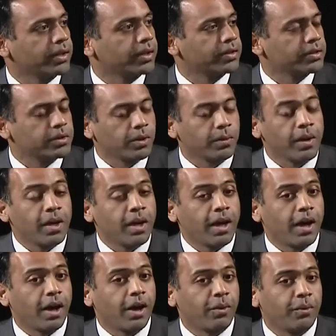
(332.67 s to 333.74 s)
And so,
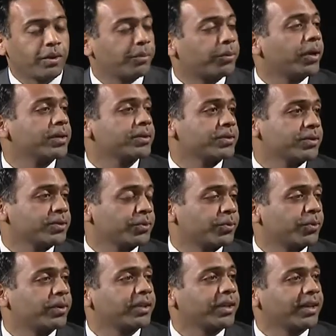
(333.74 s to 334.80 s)
uh, when the process is
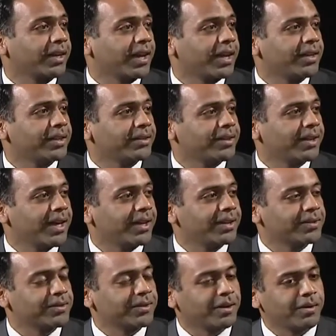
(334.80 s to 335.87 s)
working at, it, at
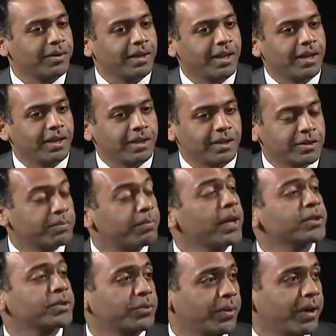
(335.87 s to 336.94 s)
its, uh, in its
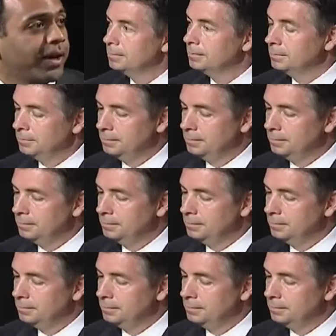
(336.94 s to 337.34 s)
best way,